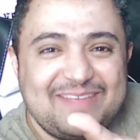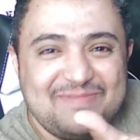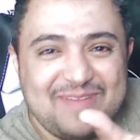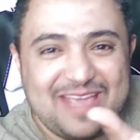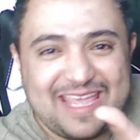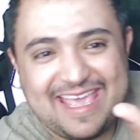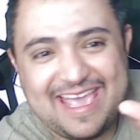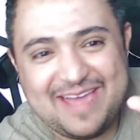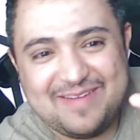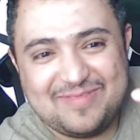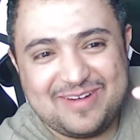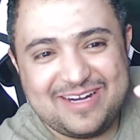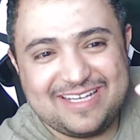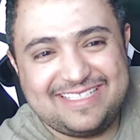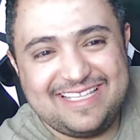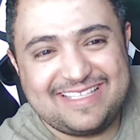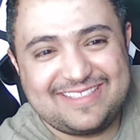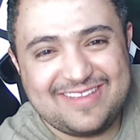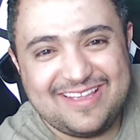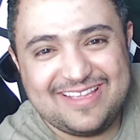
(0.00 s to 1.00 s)
my cameras?
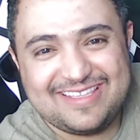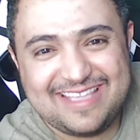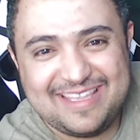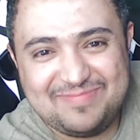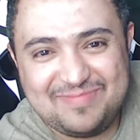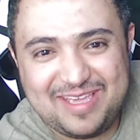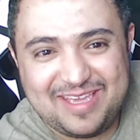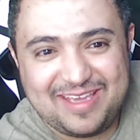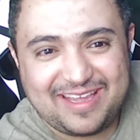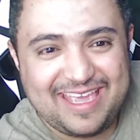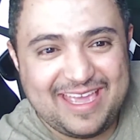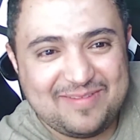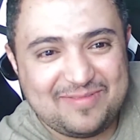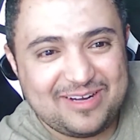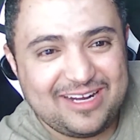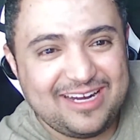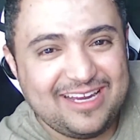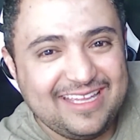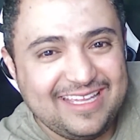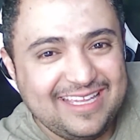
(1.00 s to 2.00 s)
That's why you send me a
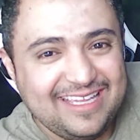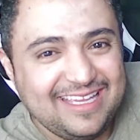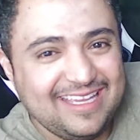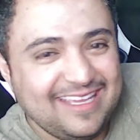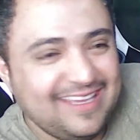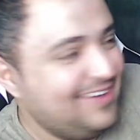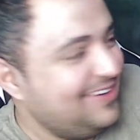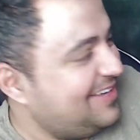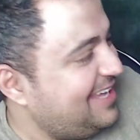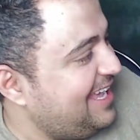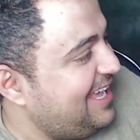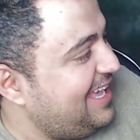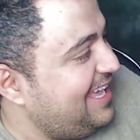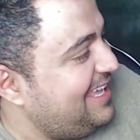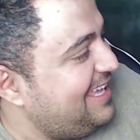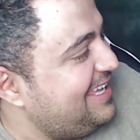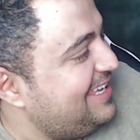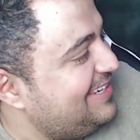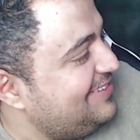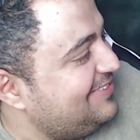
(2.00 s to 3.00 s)
camera. Okay.
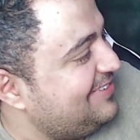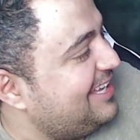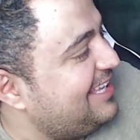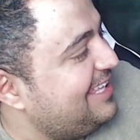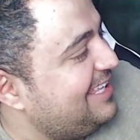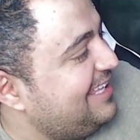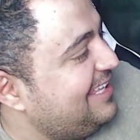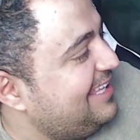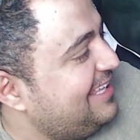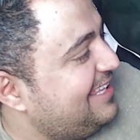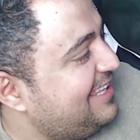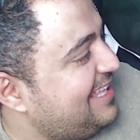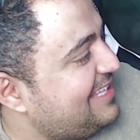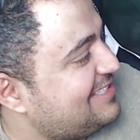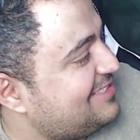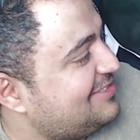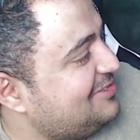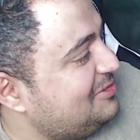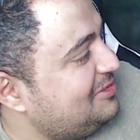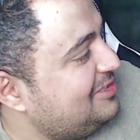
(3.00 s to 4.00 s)
Anyway, that's
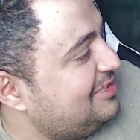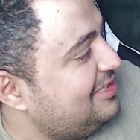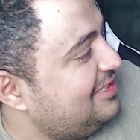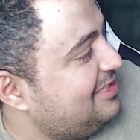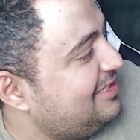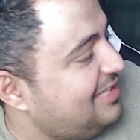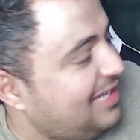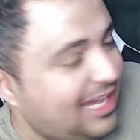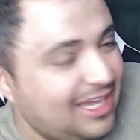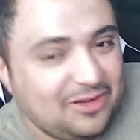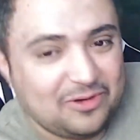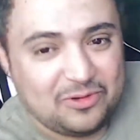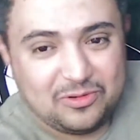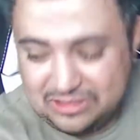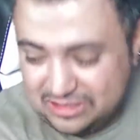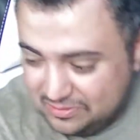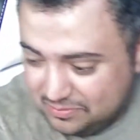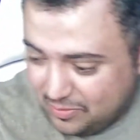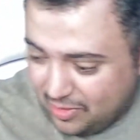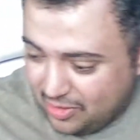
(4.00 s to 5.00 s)
cool. I
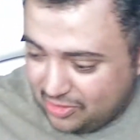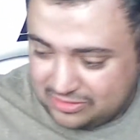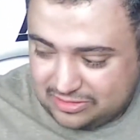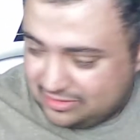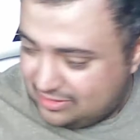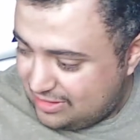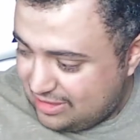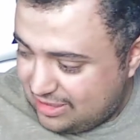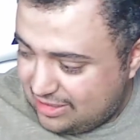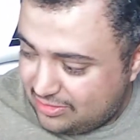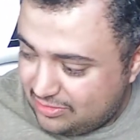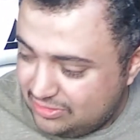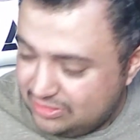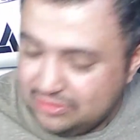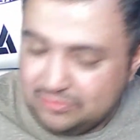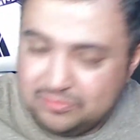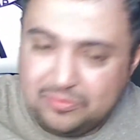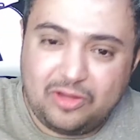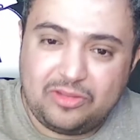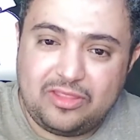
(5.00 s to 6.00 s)
already bought the
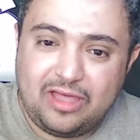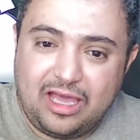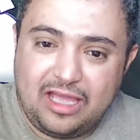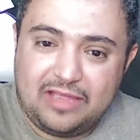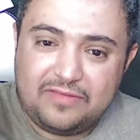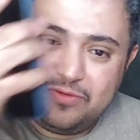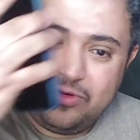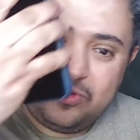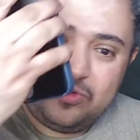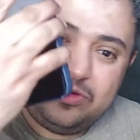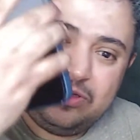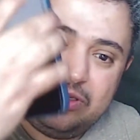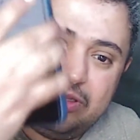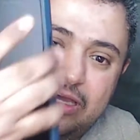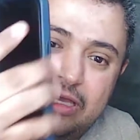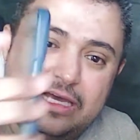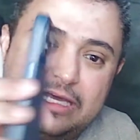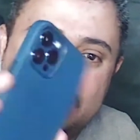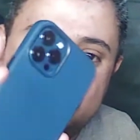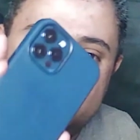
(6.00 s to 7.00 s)

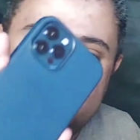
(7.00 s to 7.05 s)
iPhone